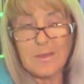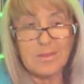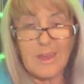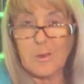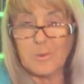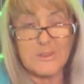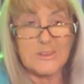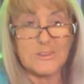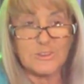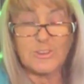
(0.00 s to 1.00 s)
They were
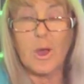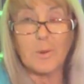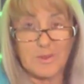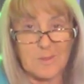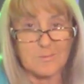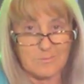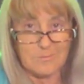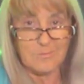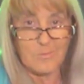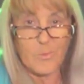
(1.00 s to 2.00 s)
showing them
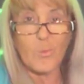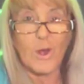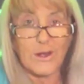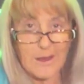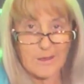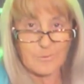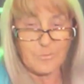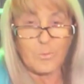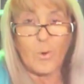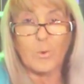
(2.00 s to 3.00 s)
what love,
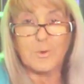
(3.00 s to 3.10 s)
what